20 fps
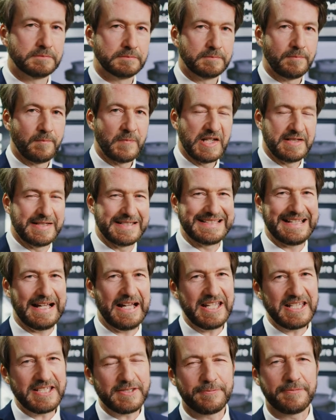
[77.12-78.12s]
So
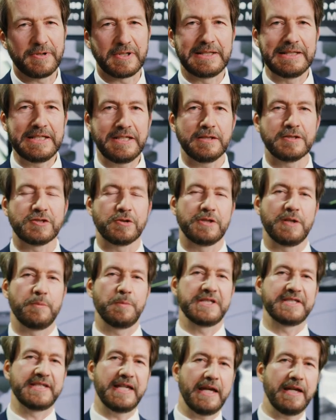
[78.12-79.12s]
compared to the previous
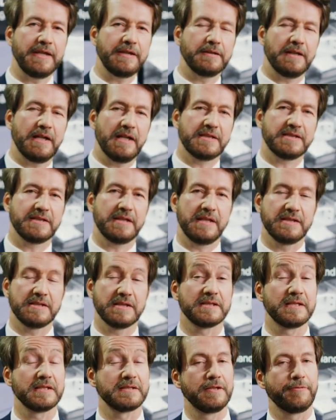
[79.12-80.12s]
RCN
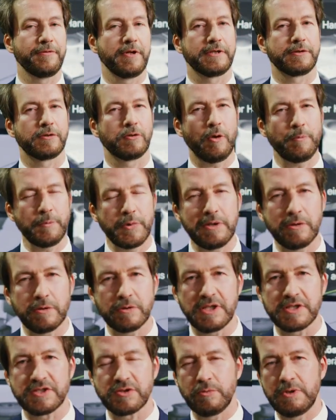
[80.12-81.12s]
encoders, the permissible
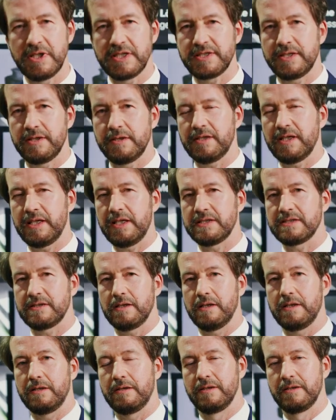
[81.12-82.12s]
speeds have been
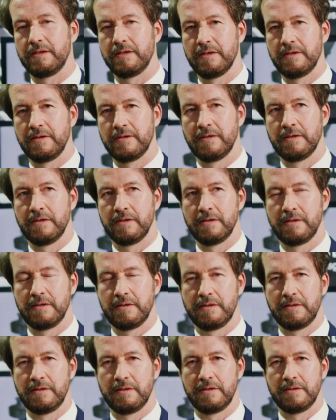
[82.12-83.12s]
doubled.
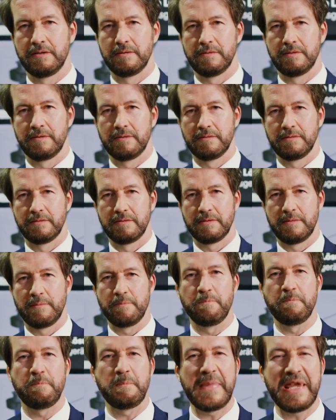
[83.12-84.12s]
This means
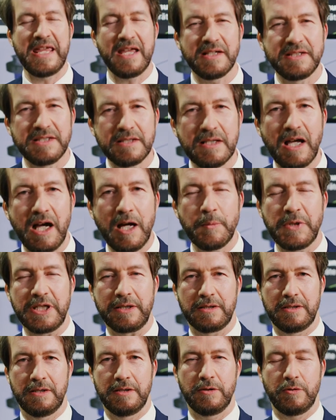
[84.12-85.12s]
increased dynamics
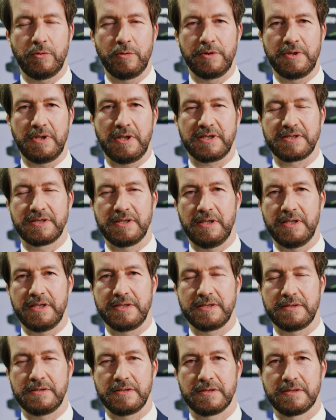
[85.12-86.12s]
on the rotary axis,
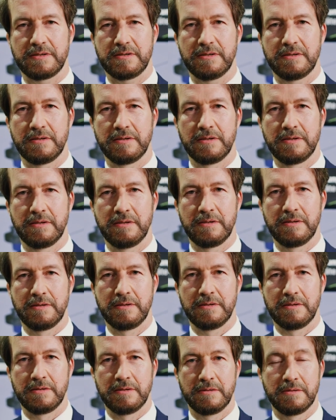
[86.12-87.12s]
combined
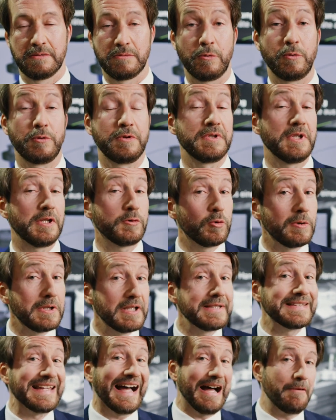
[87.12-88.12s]
with increased
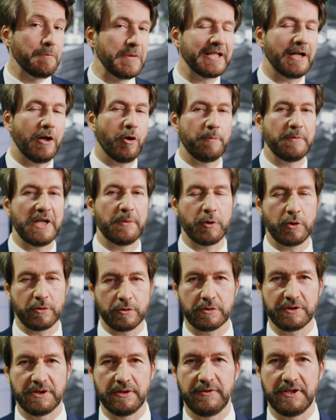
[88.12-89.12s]
productivity. What
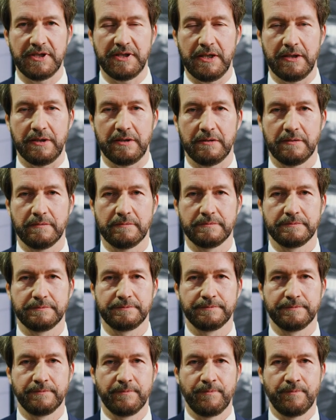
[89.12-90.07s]
is also new